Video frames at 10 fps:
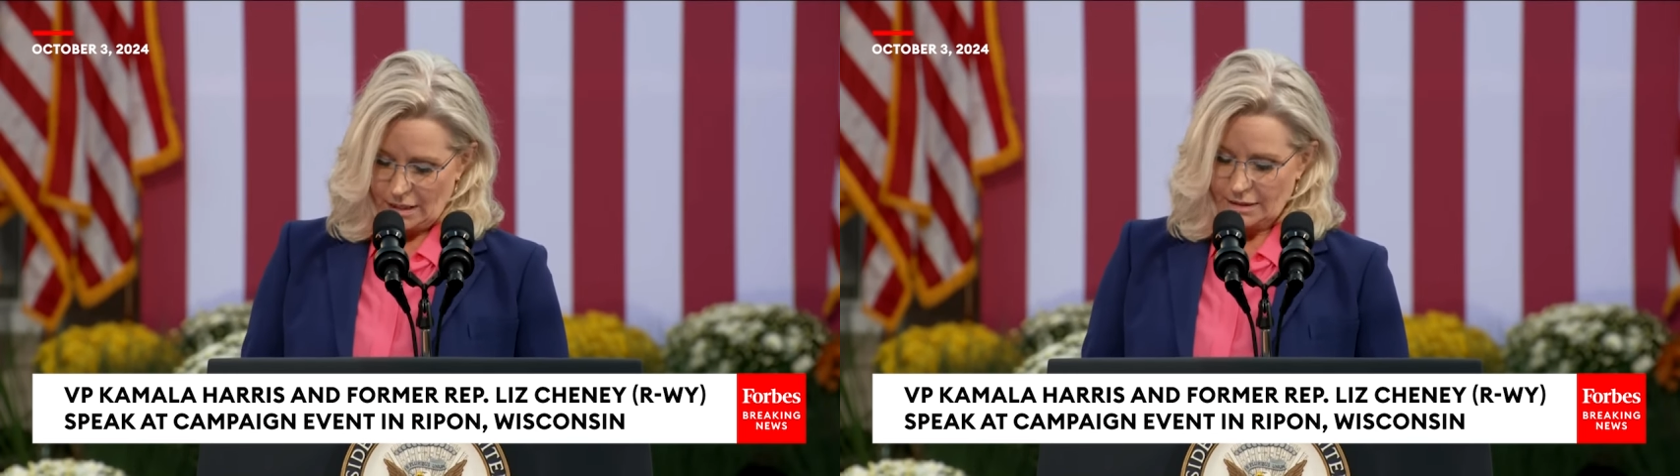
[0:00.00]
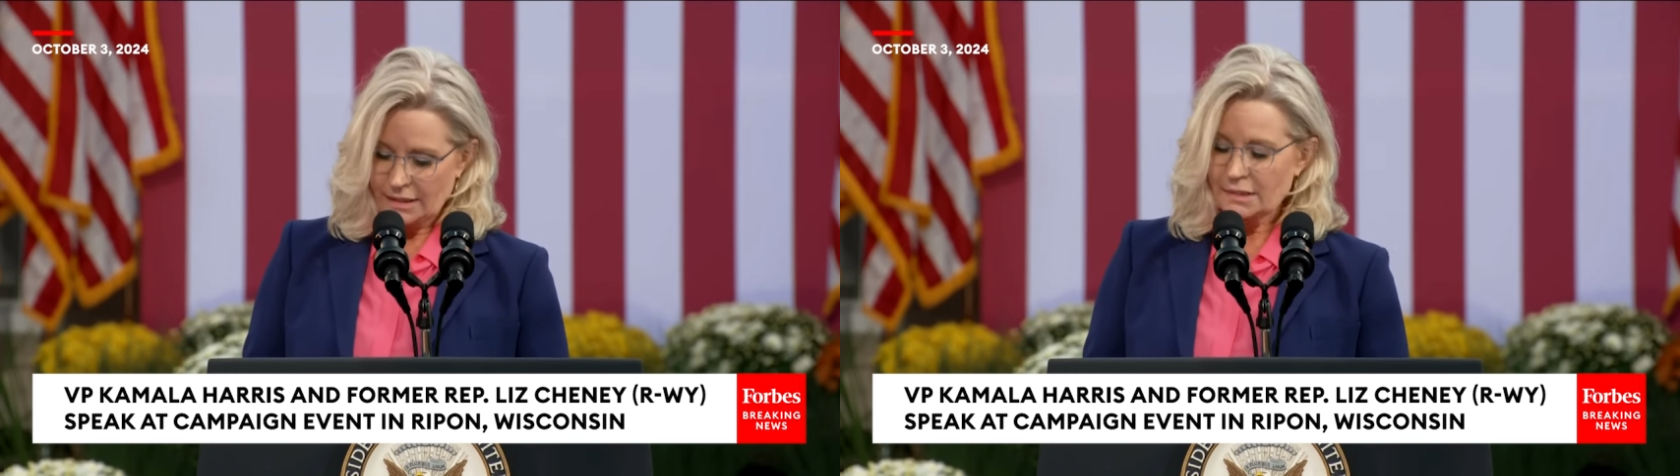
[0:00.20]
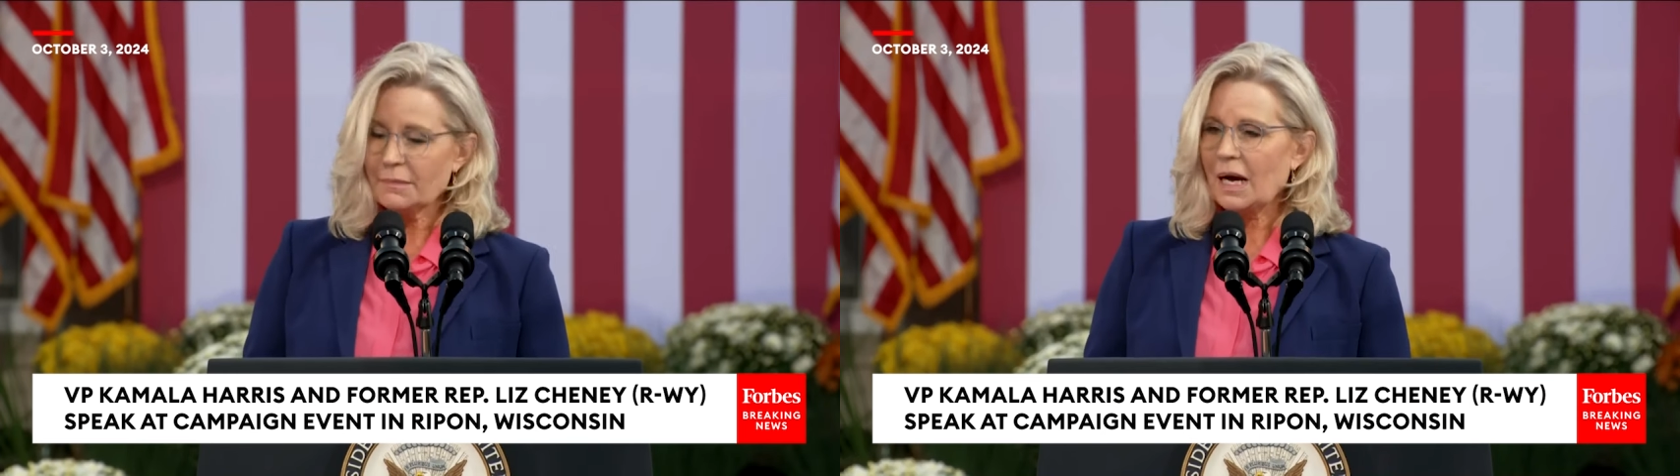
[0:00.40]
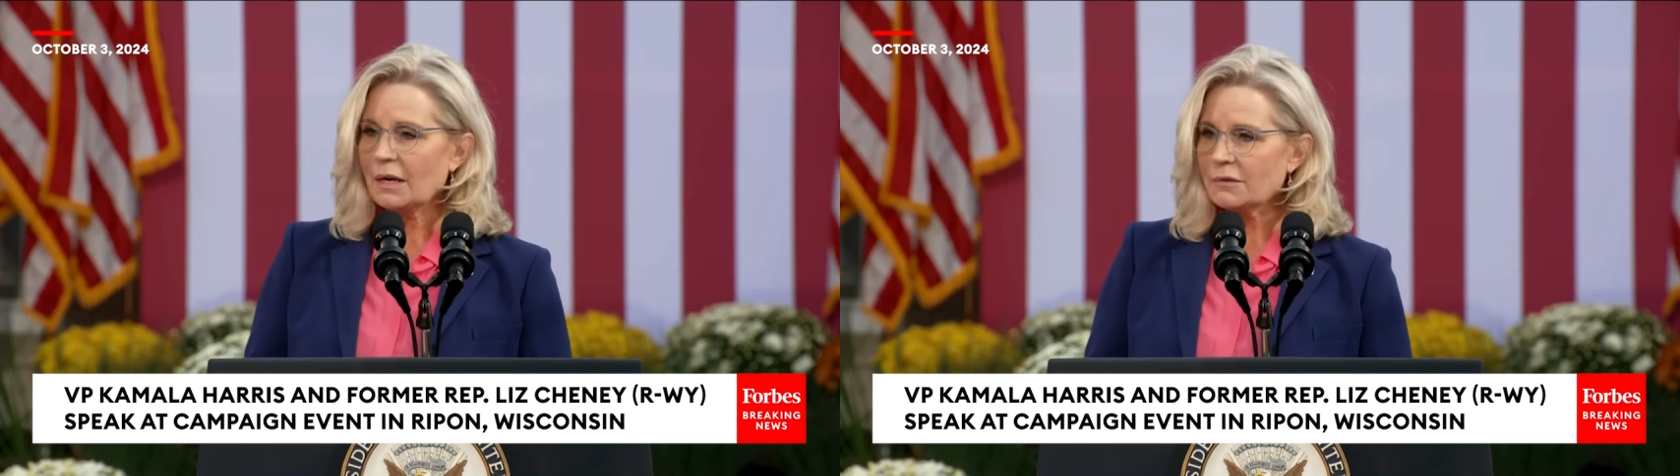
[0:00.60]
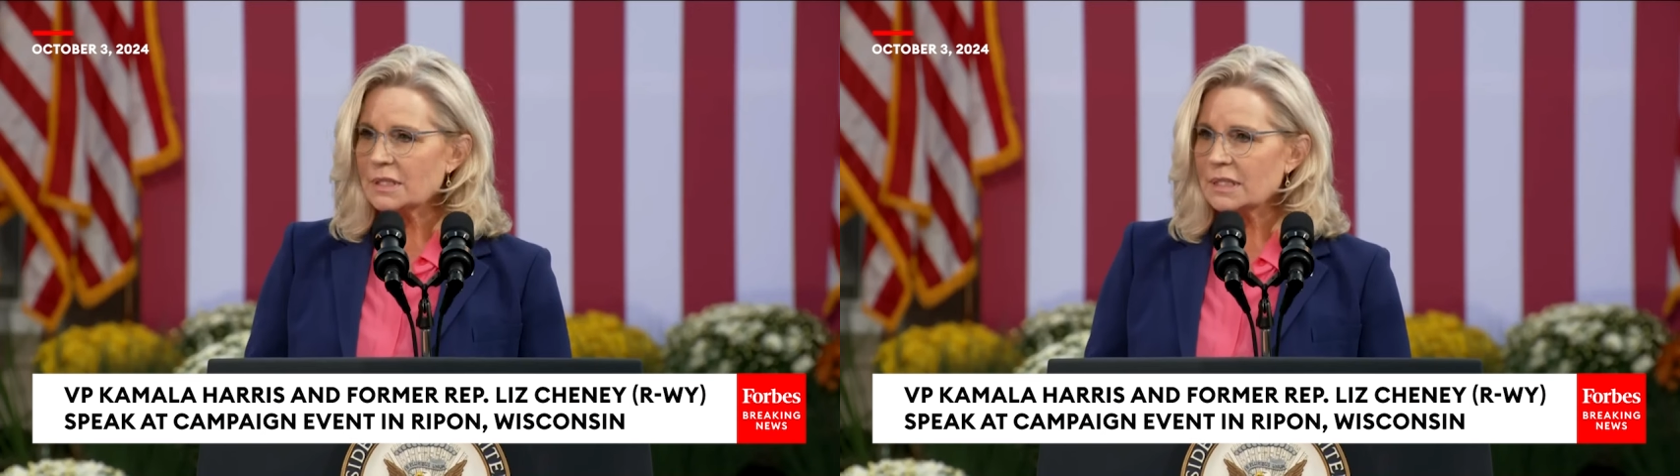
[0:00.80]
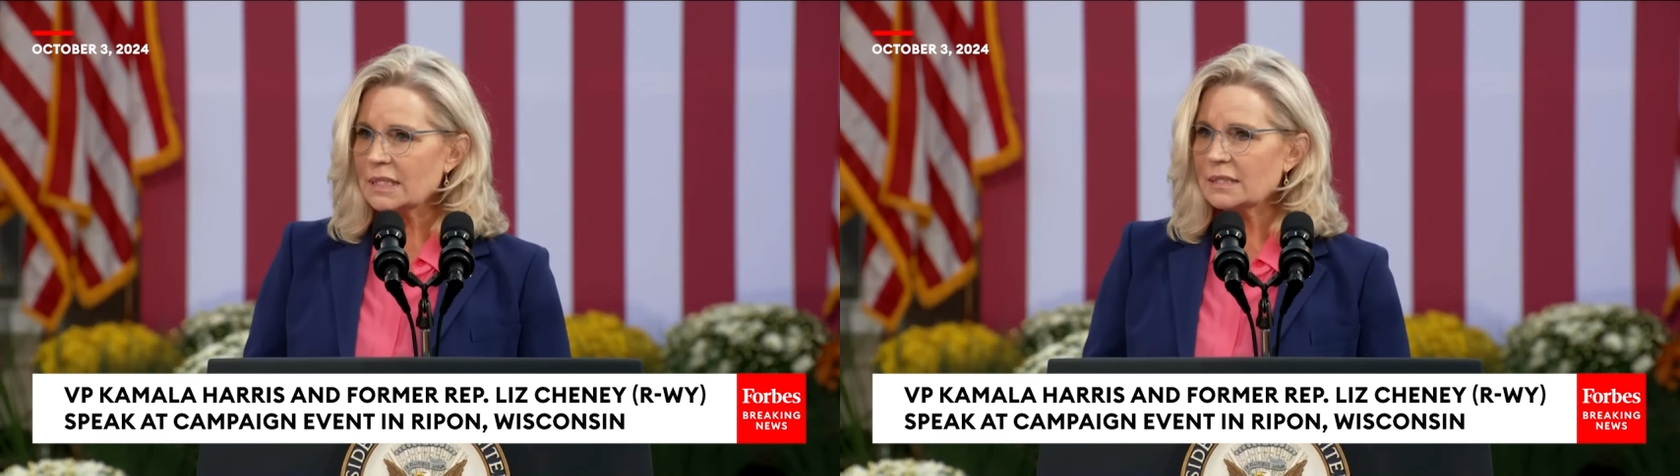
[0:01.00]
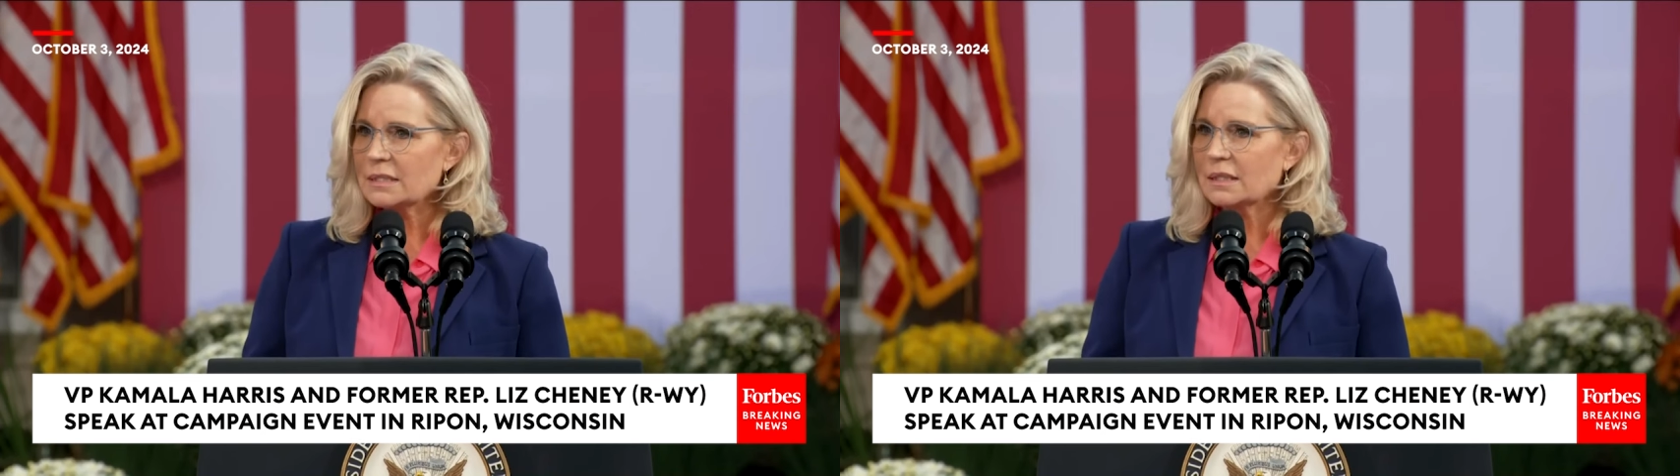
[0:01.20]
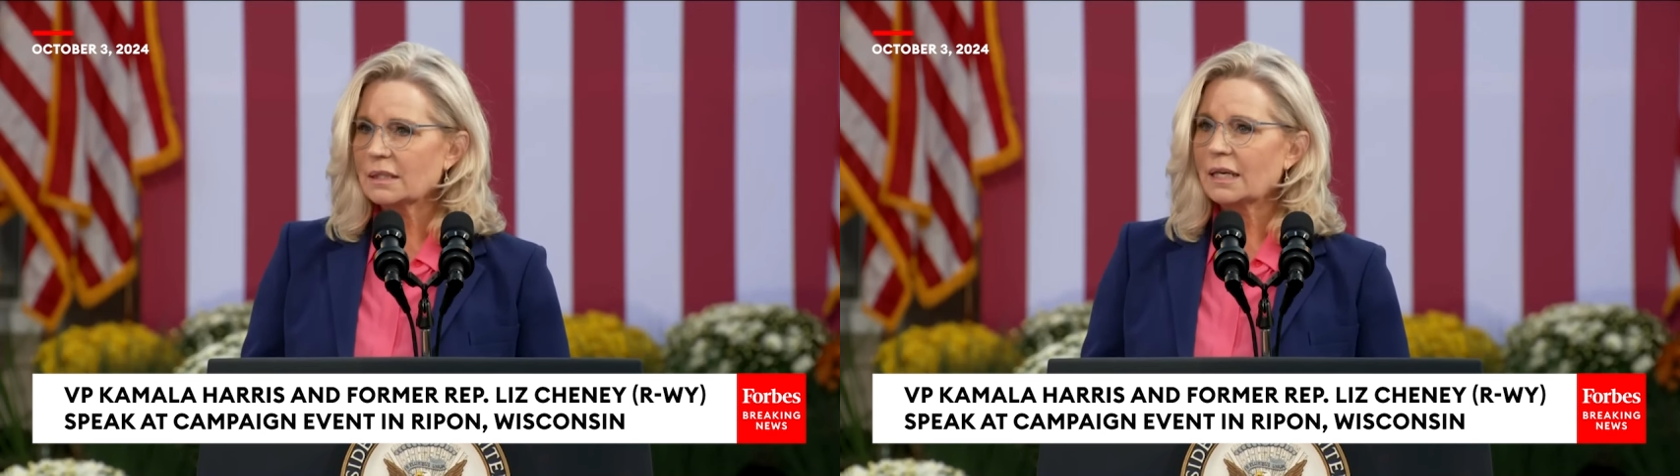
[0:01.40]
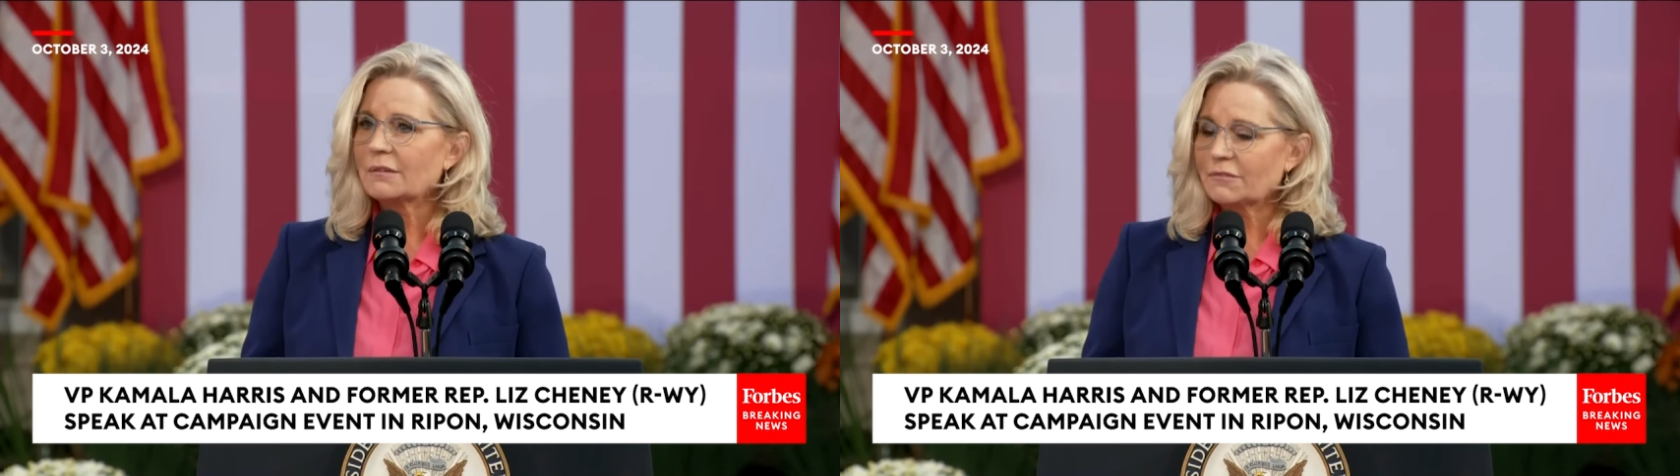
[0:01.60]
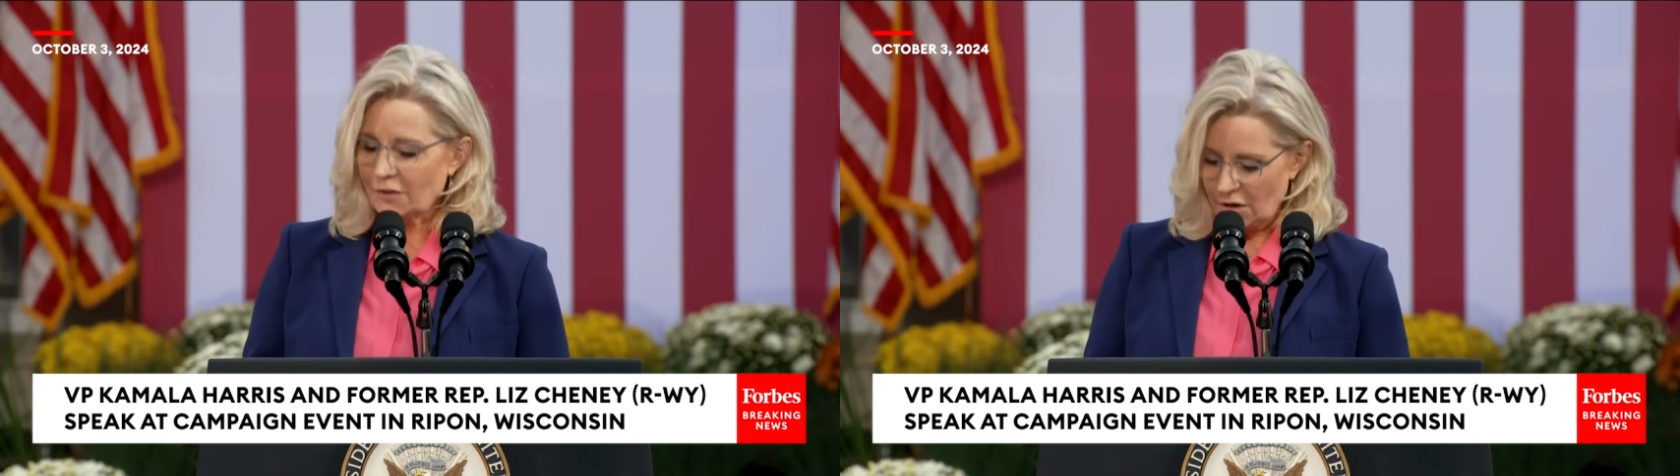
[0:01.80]
that democracies
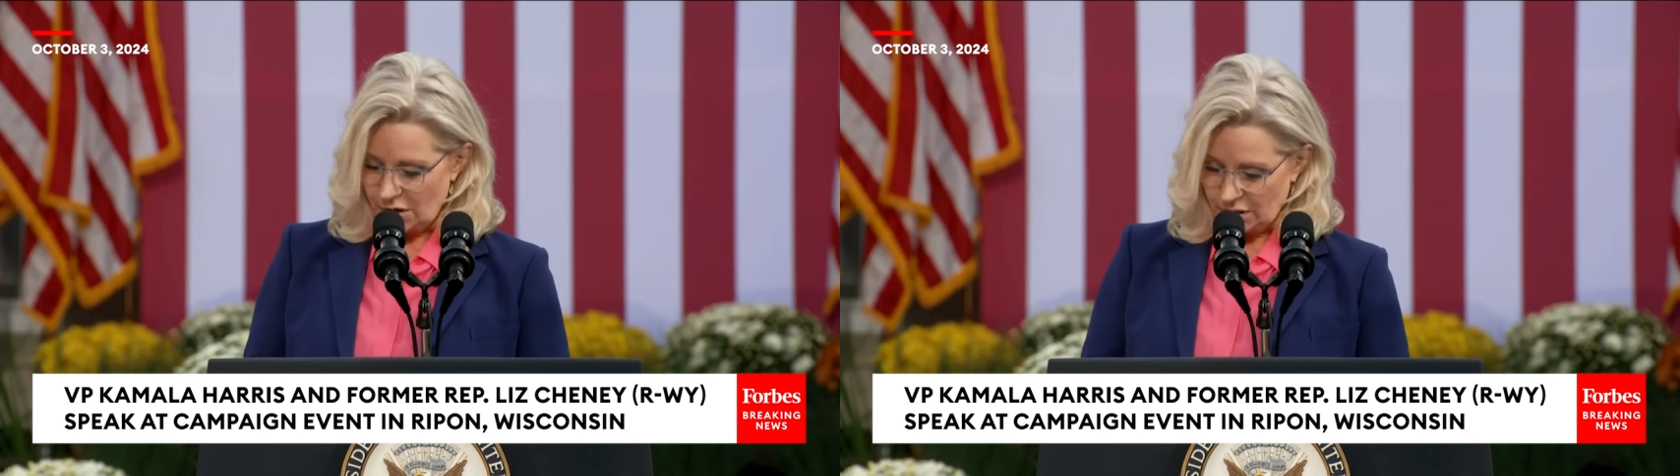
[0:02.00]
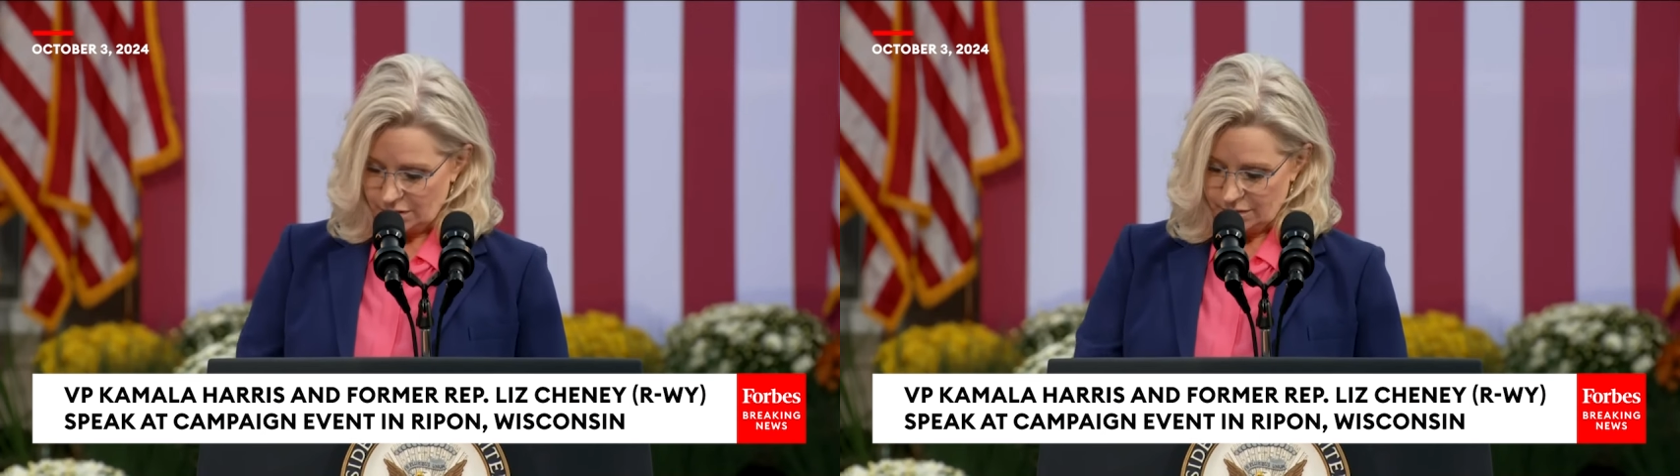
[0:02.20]
can fall.